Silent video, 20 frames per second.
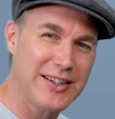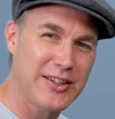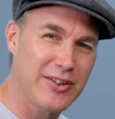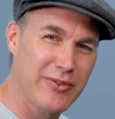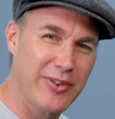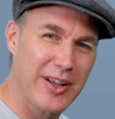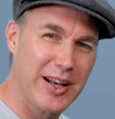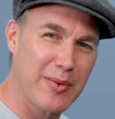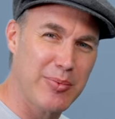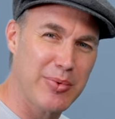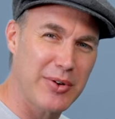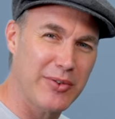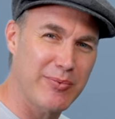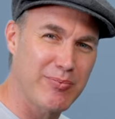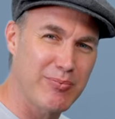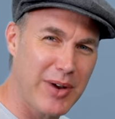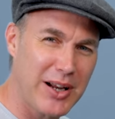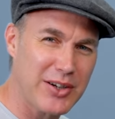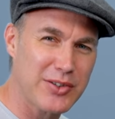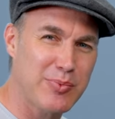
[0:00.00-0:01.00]
develop a
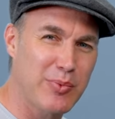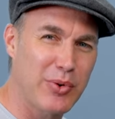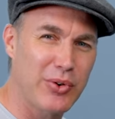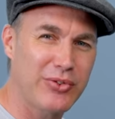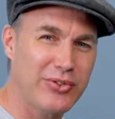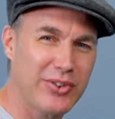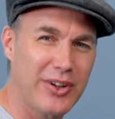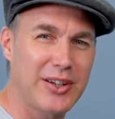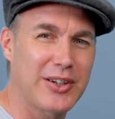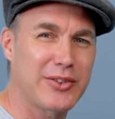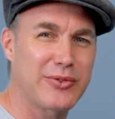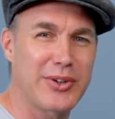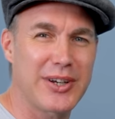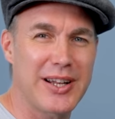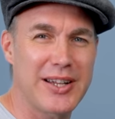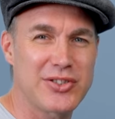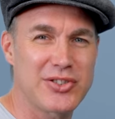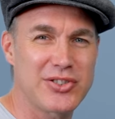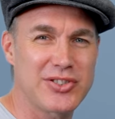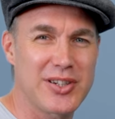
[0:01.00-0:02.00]
much more solid
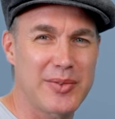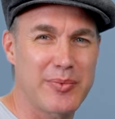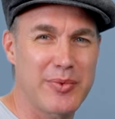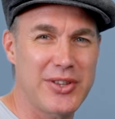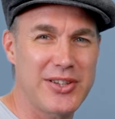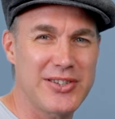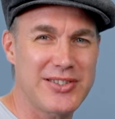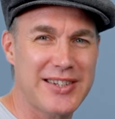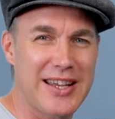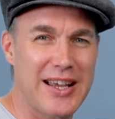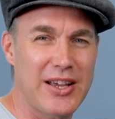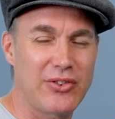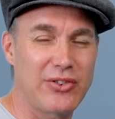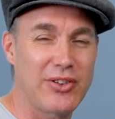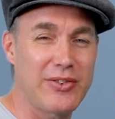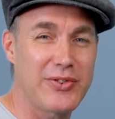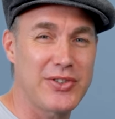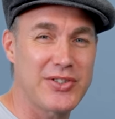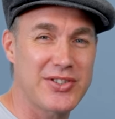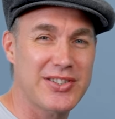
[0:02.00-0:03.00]
relationship with your scales
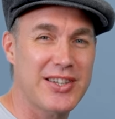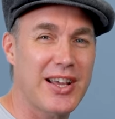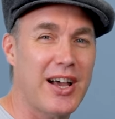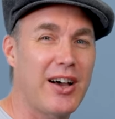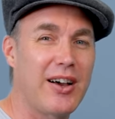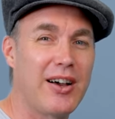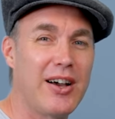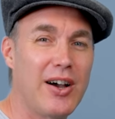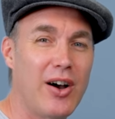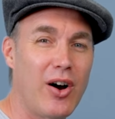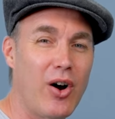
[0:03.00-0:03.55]
if you start